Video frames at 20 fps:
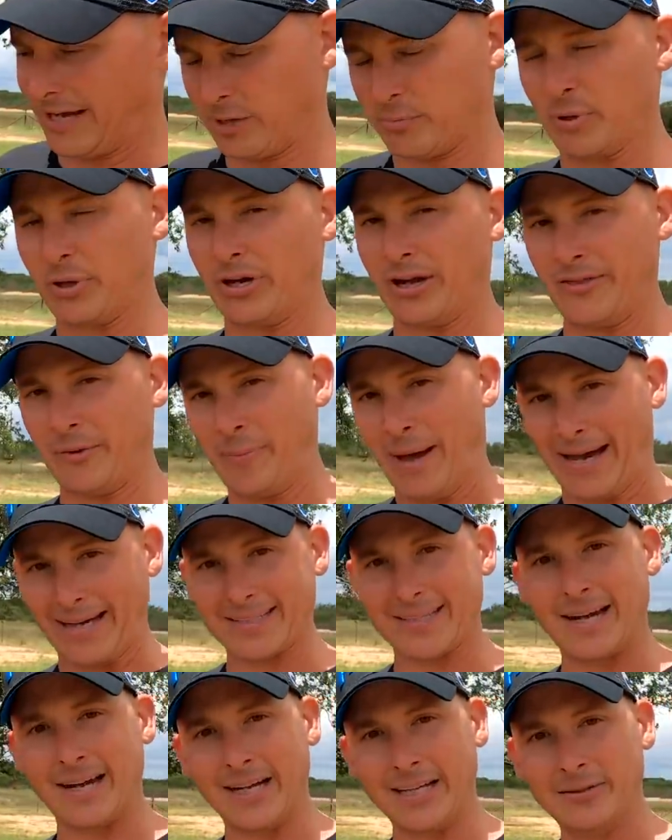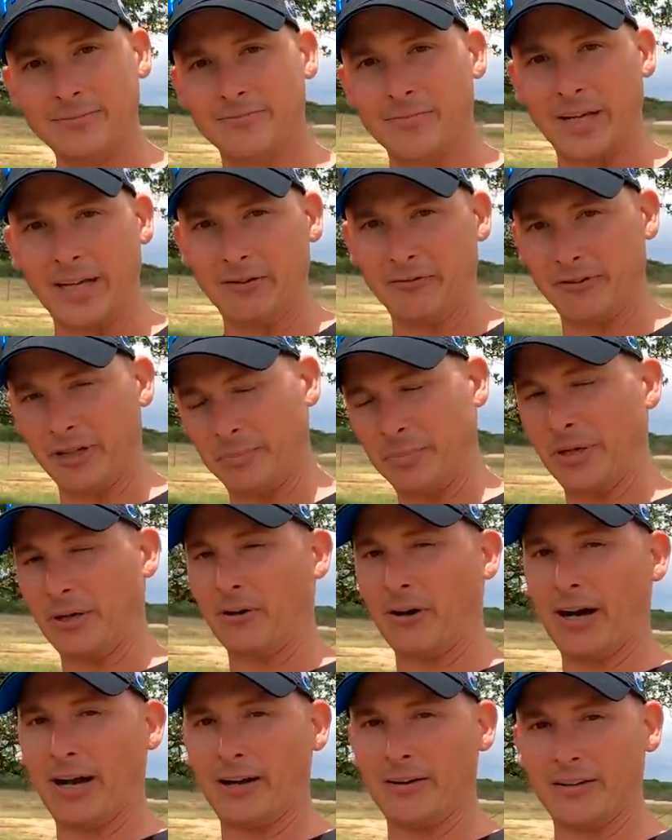how to put it on the backside and flip it
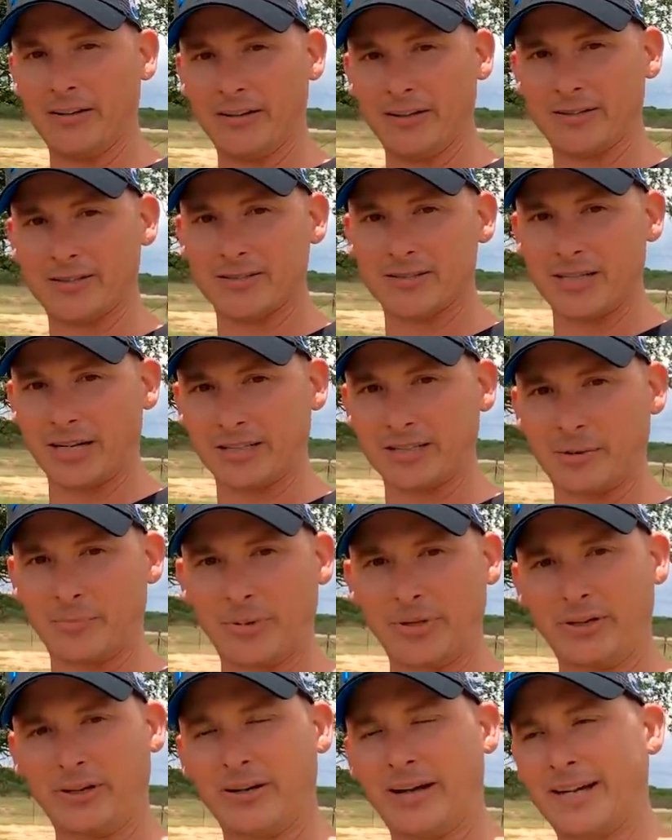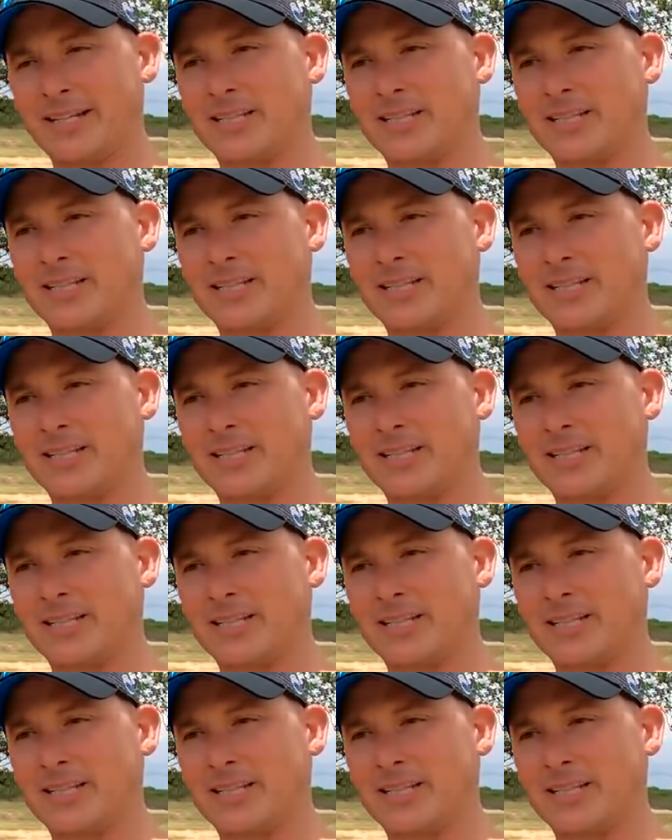around, and it's tucked up there.